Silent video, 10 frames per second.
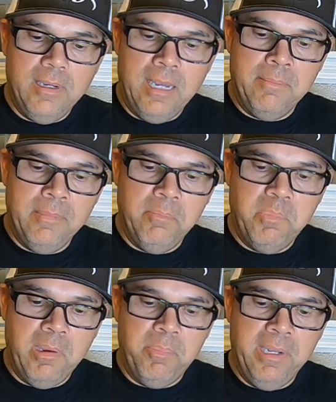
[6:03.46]
I'm
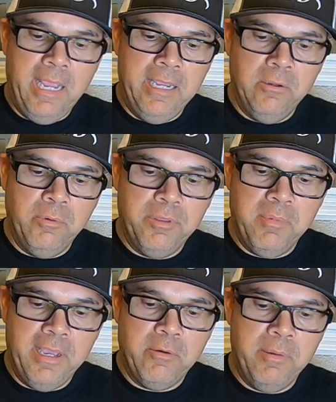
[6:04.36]
a bit anal with
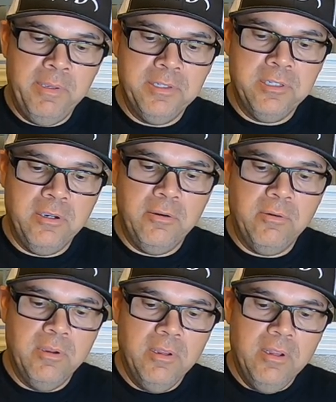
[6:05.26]
my equipment,
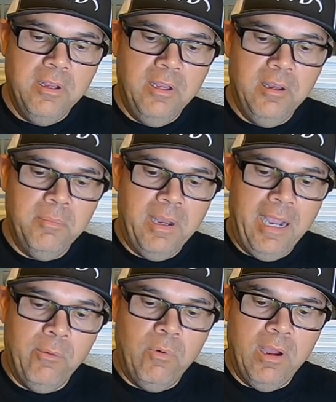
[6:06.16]
so um,
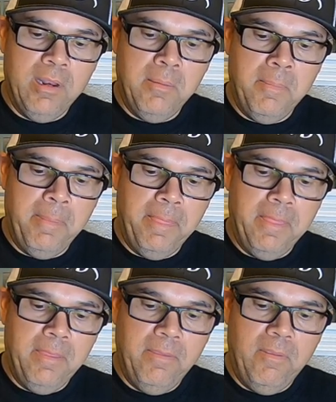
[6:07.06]
I want
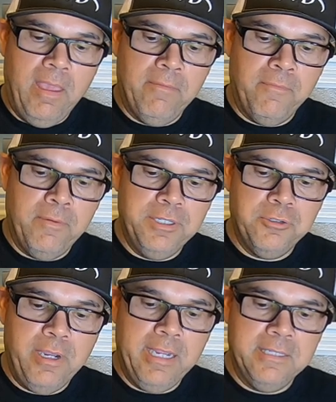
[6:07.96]
every
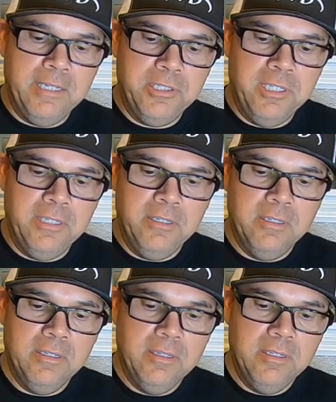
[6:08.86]
strand touching
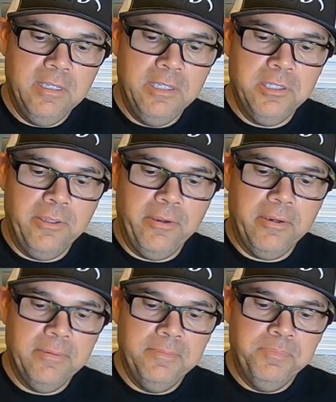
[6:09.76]
each other,
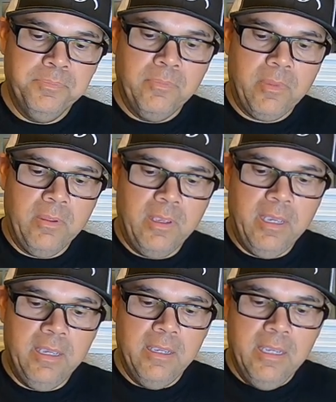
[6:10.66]

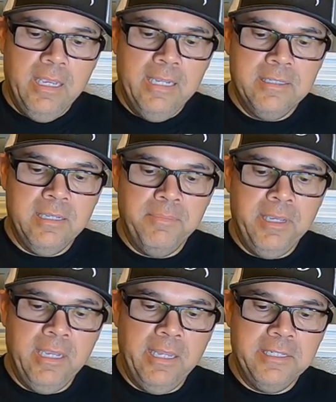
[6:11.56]
okay? And
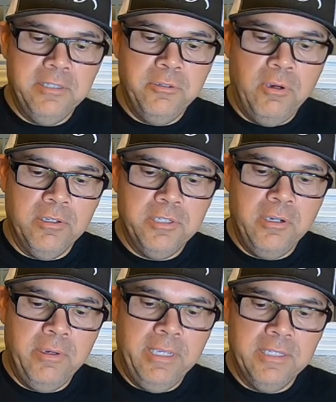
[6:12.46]
something I like to do
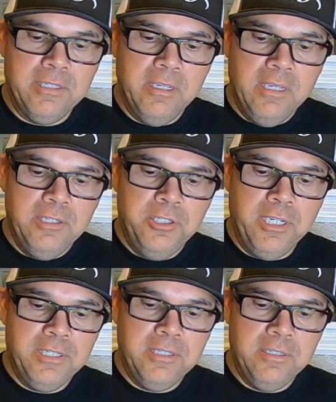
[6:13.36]
also is
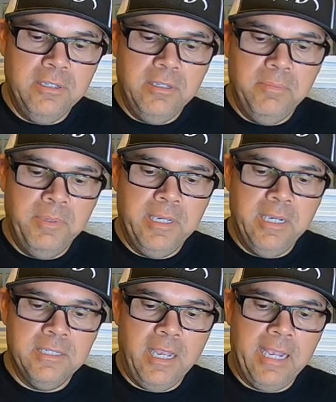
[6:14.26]
just
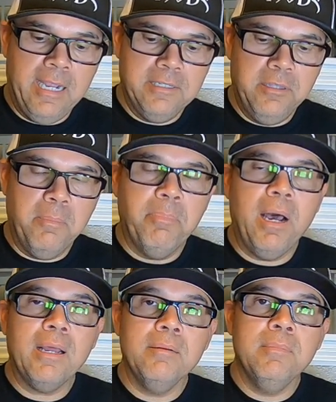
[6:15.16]
because I got to the
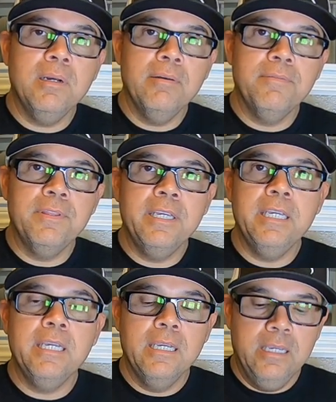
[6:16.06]
bottom of
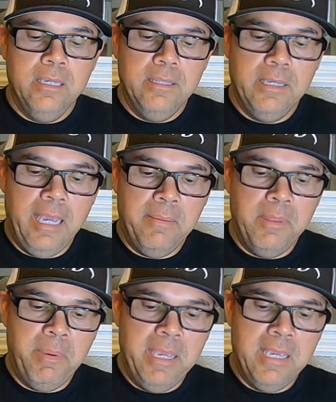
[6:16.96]
the, the,
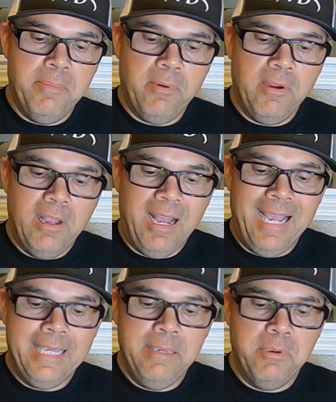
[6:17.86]
the bait keeper,
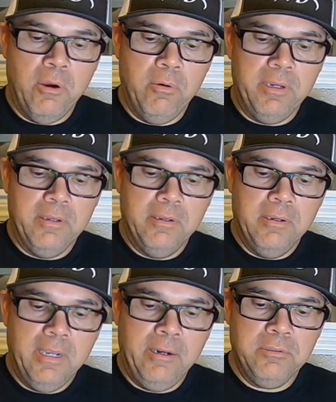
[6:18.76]
I keep going.
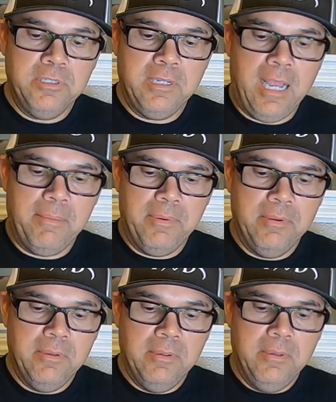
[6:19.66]
I don't stop.
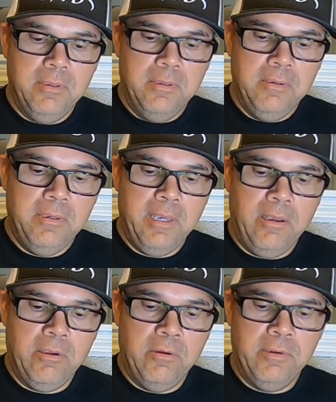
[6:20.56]
Okay,
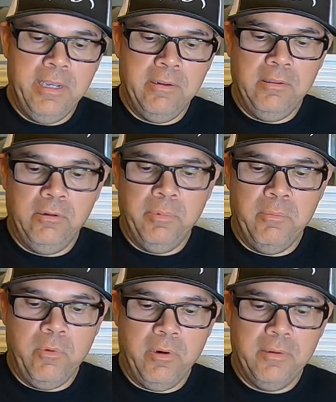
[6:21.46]
I'll go down a little bit
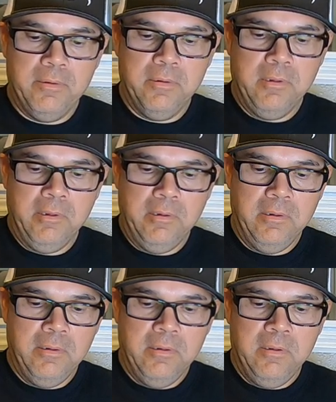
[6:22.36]
more.
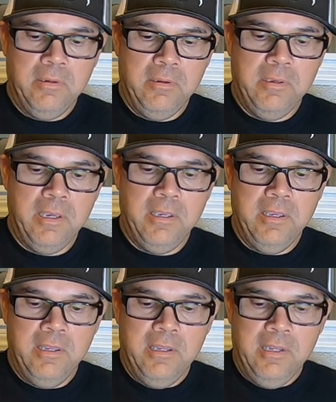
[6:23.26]
Okay,
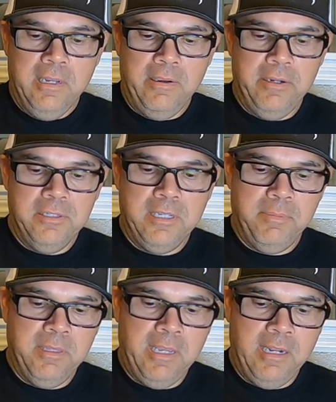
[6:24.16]
now here's
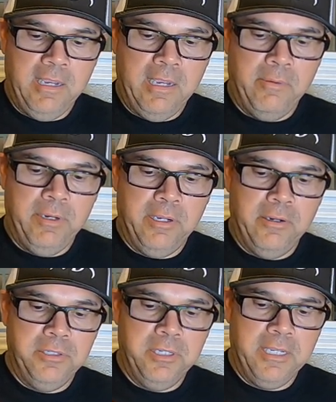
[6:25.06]
something that I would
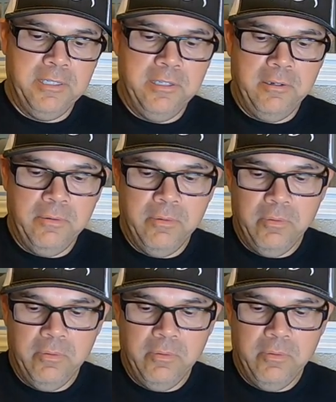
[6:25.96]
encourage you guys to do.